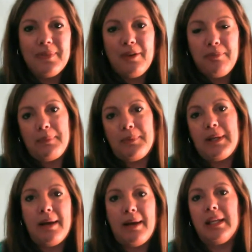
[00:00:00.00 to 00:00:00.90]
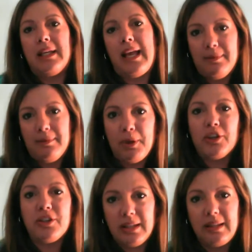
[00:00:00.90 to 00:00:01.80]
of people coming and
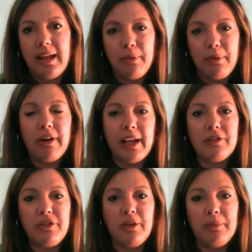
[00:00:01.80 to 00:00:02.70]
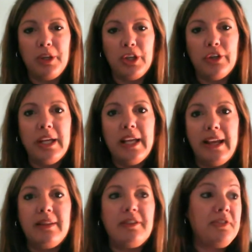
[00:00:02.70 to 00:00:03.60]
purchasing that product from you,
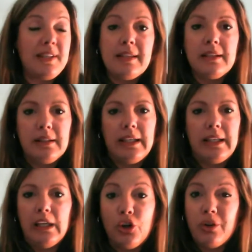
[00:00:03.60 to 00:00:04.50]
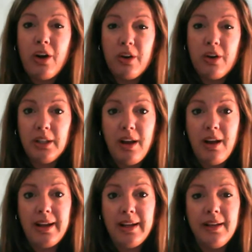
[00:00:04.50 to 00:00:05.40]
either physically or
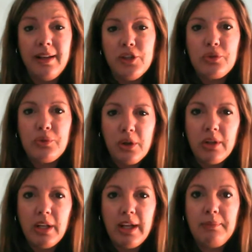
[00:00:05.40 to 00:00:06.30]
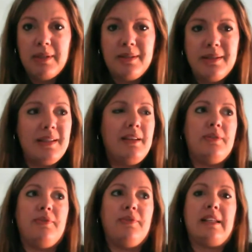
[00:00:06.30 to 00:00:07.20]
online. So to an online business, it
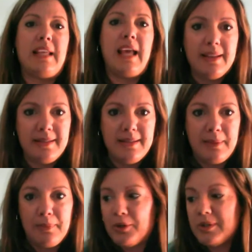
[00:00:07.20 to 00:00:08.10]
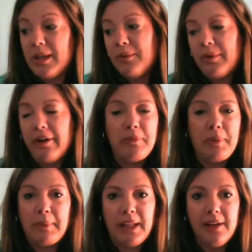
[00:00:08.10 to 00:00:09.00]
is fantastic, because wherever
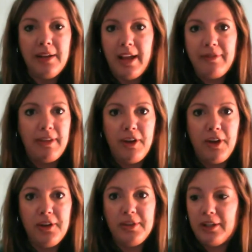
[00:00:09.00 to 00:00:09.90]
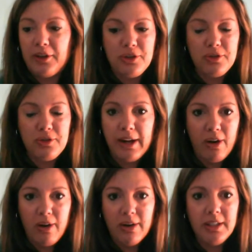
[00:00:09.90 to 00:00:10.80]
people are, they have their phone, they can go straight
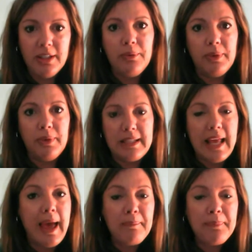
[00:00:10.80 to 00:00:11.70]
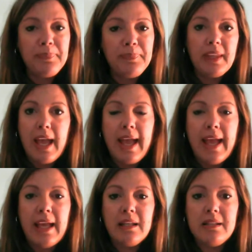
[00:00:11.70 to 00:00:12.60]
on with a tap
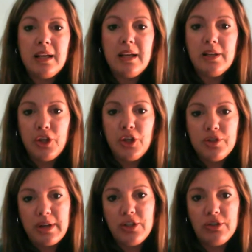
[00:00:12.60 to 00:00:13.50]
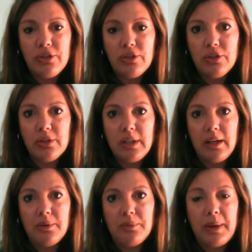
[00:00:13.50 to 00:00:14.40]
and go straight to your
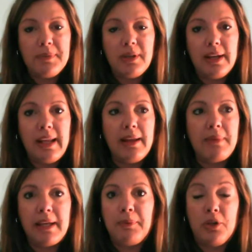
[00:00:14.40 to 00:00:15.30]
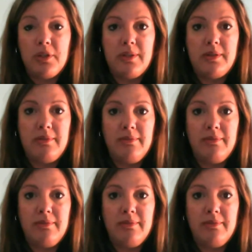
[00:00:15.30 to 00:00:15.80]
website and make a purchase.